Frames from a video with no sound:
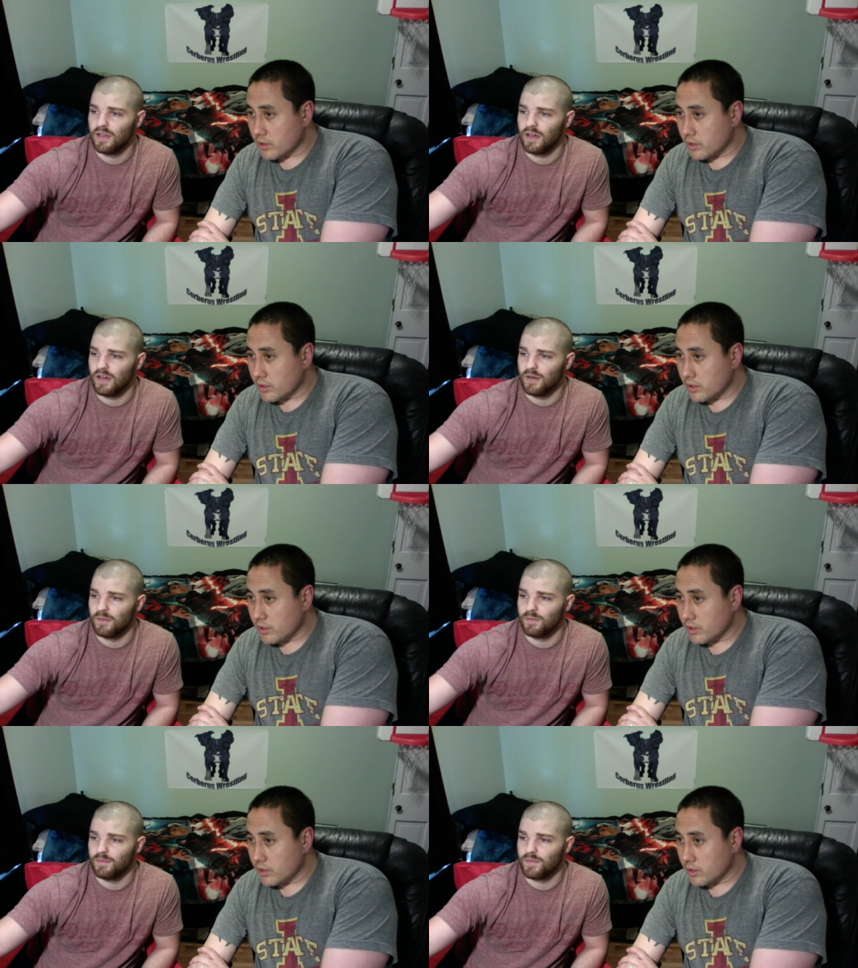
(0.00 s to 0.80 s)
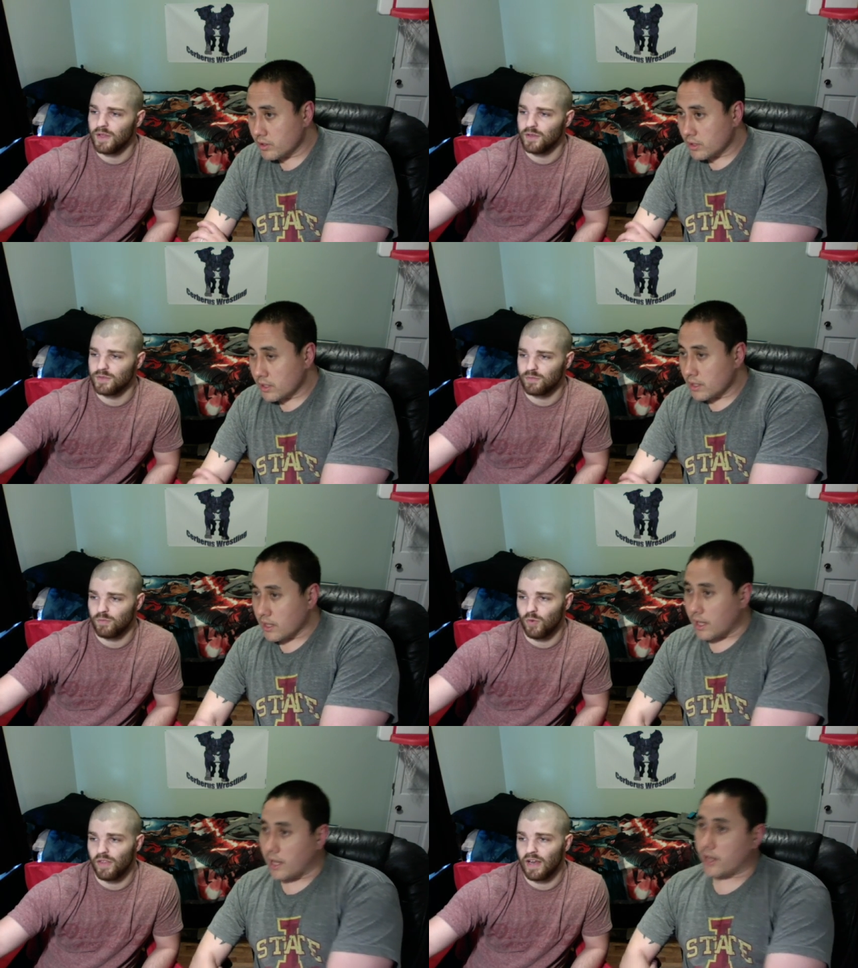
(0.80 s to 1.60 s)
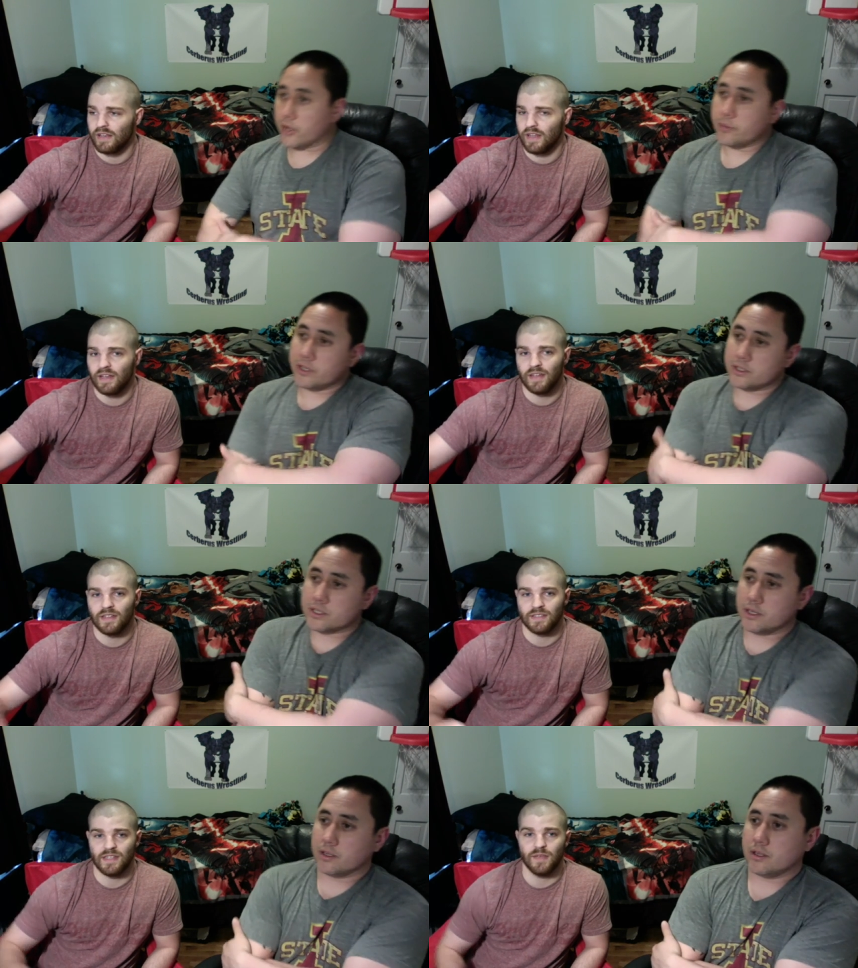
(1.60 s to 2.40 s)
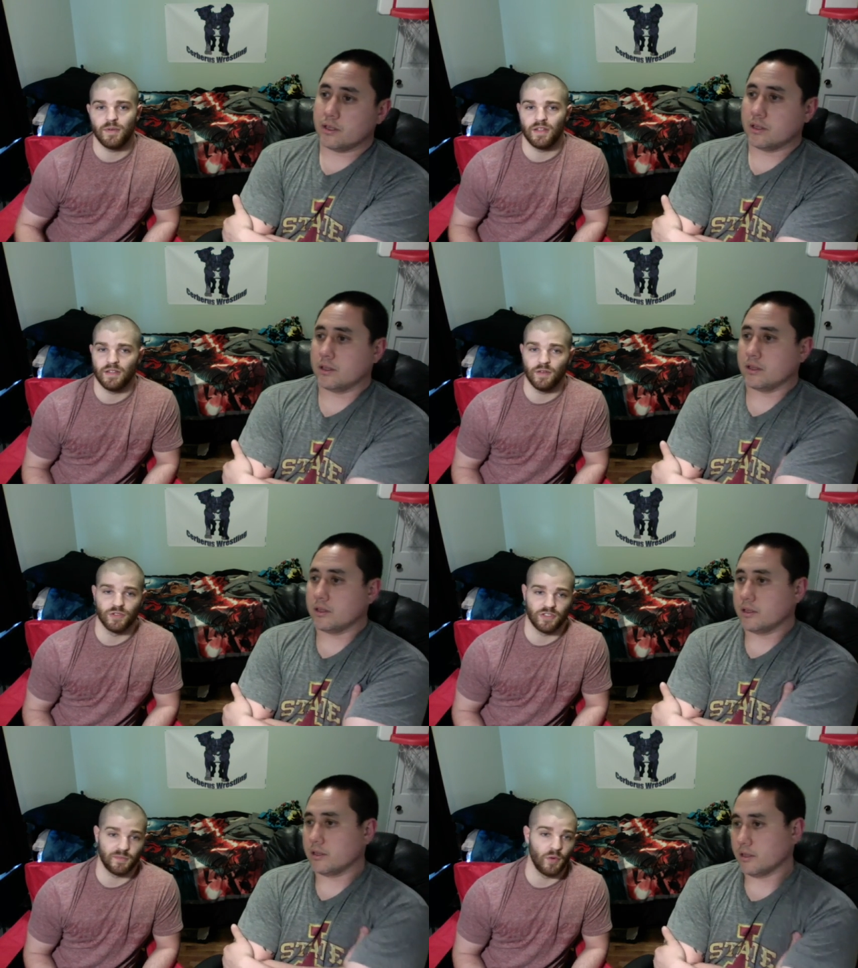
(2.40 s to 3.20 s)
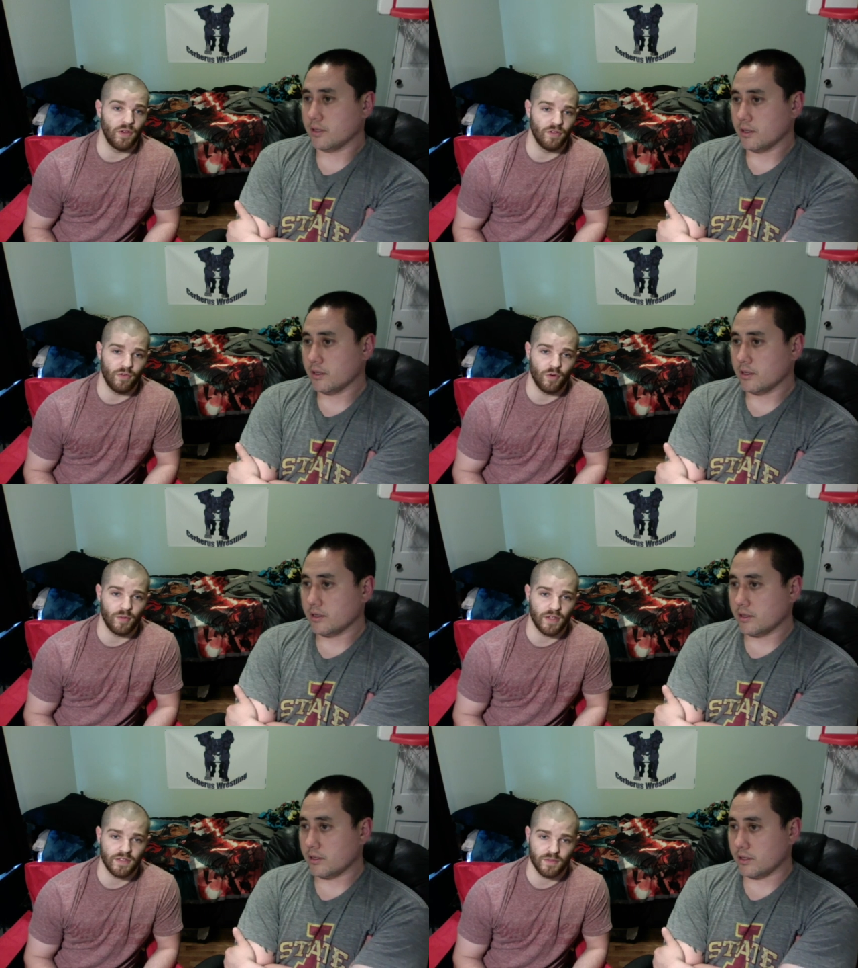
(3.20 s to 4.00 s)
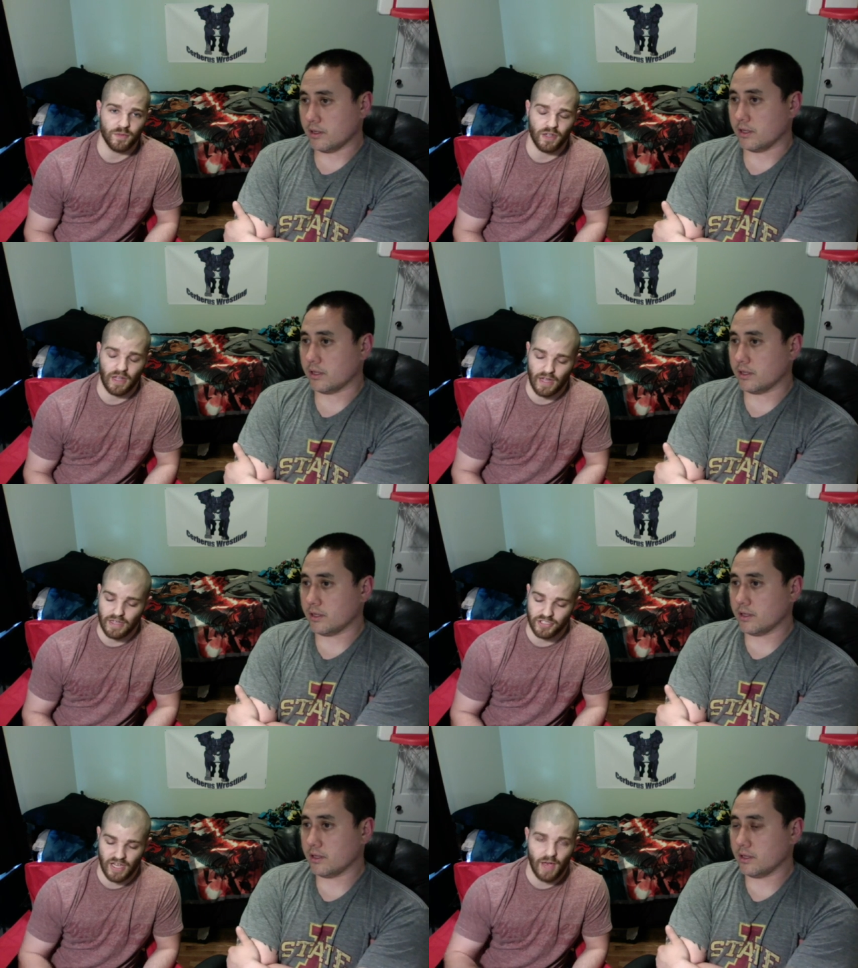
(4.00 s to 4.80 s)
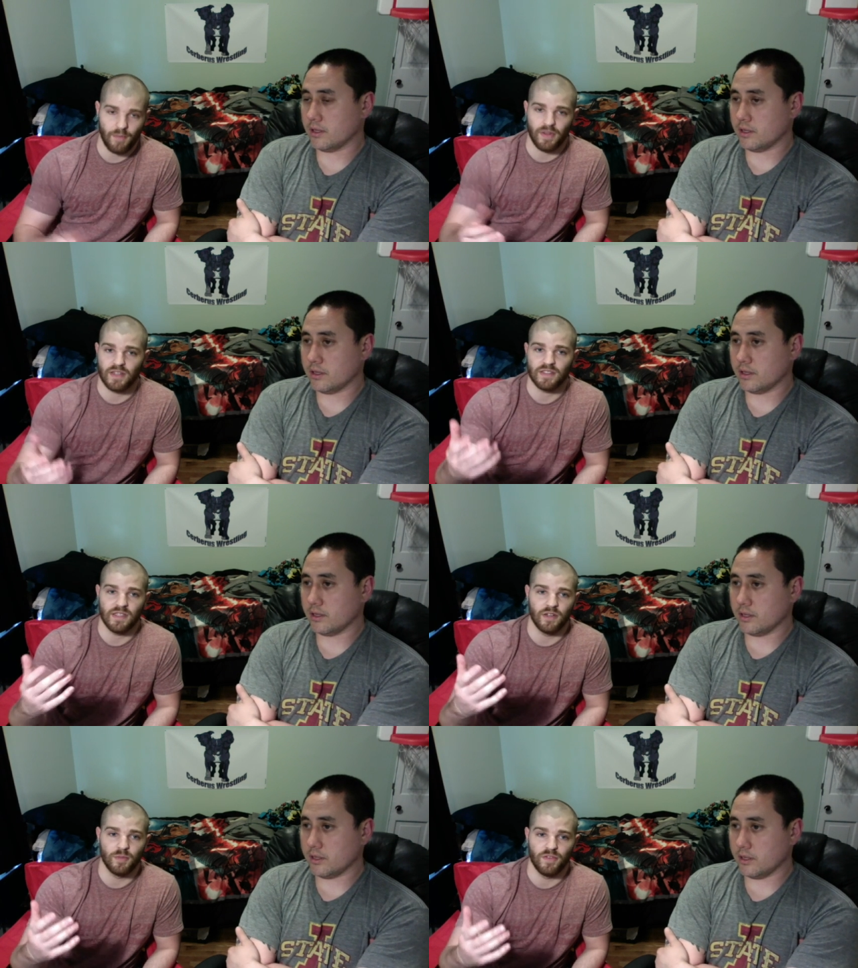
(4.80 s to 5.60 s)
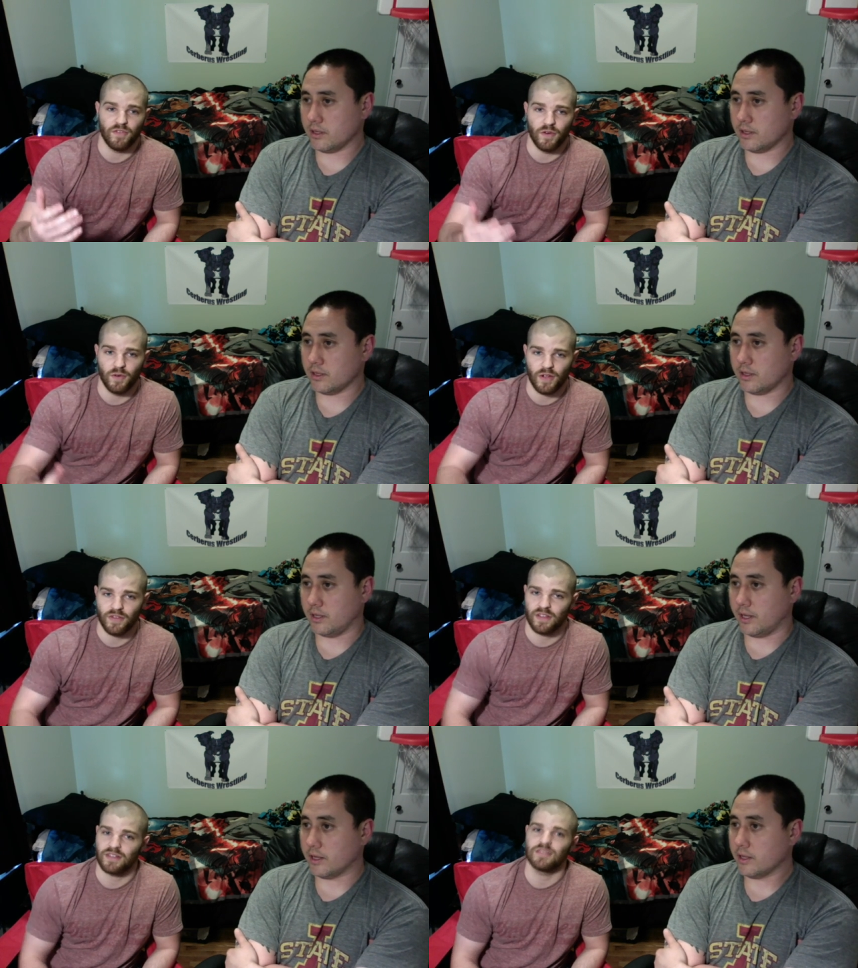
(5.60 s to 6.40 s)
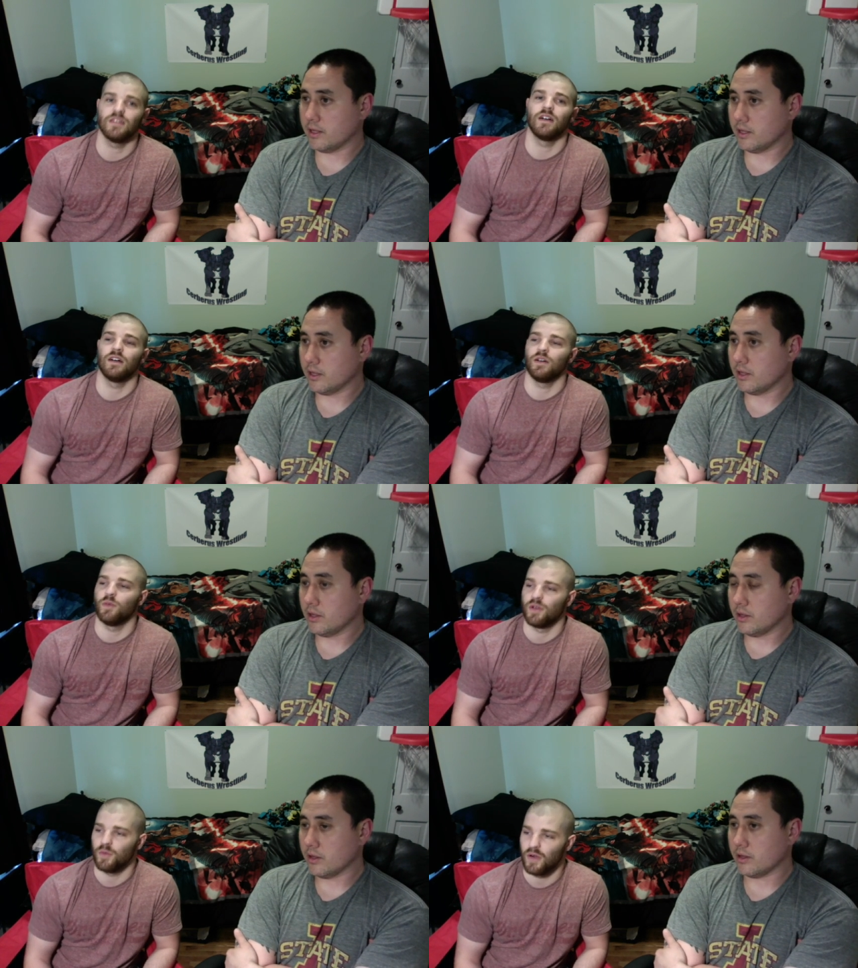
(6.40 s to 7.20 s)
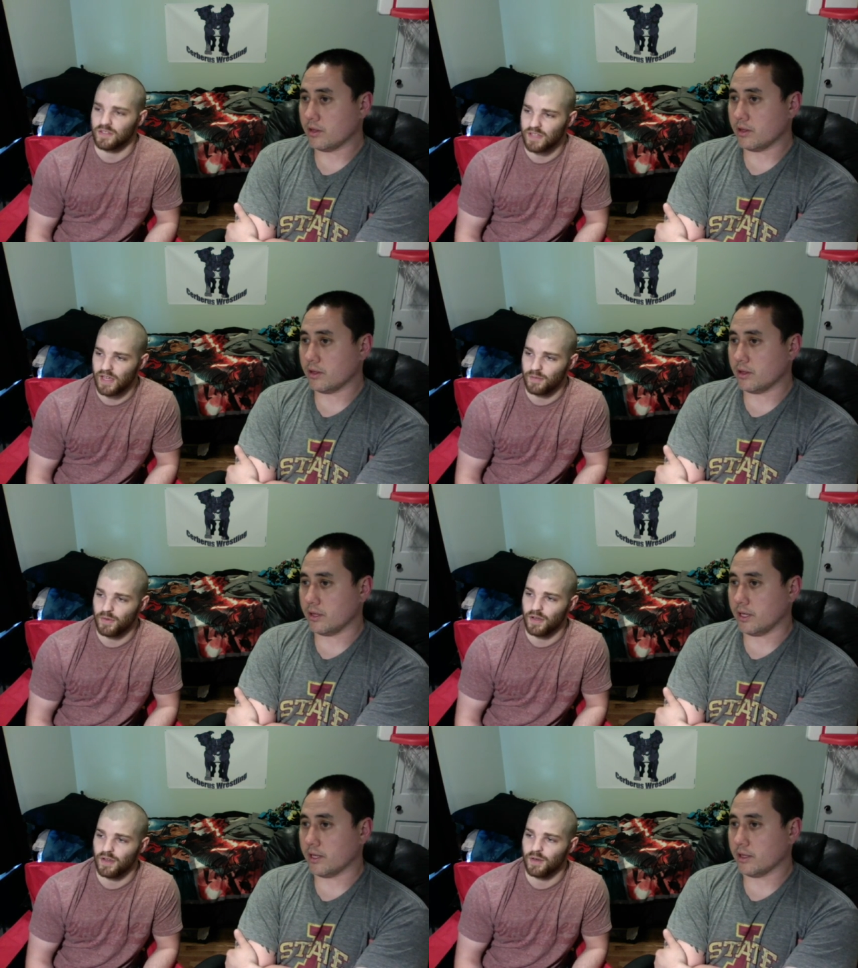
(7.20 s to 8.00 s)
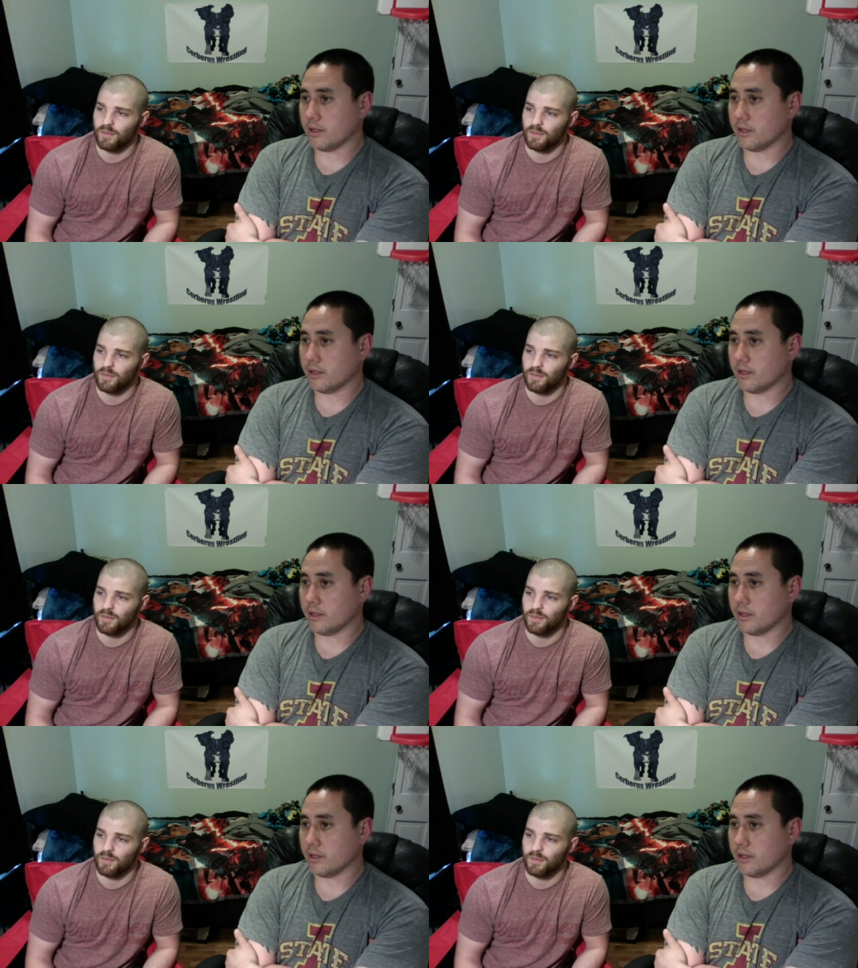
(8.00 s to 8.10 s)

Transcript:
Speaker 1: um, it was one that Iron I didn't get to see, but it, it, was a spoiler for me. Someone like I just happened to see it on my phone. I was yeah. like, oh, I wanted to watch that, but yeah. Um,